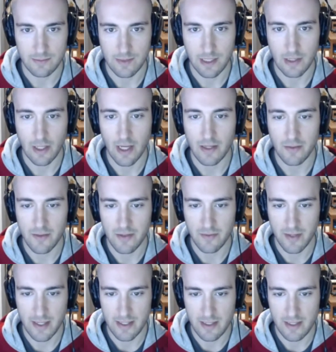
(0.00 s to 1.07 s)
a lot of
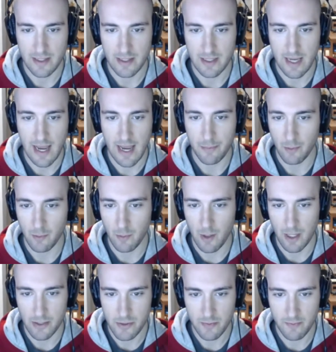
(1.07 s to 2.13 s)
devices. The Apple
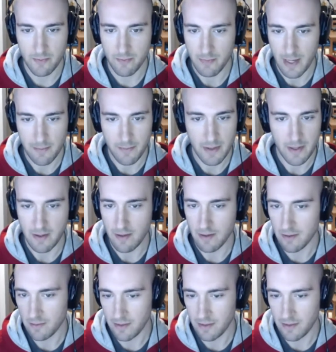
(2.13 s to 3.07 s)
Watch may be an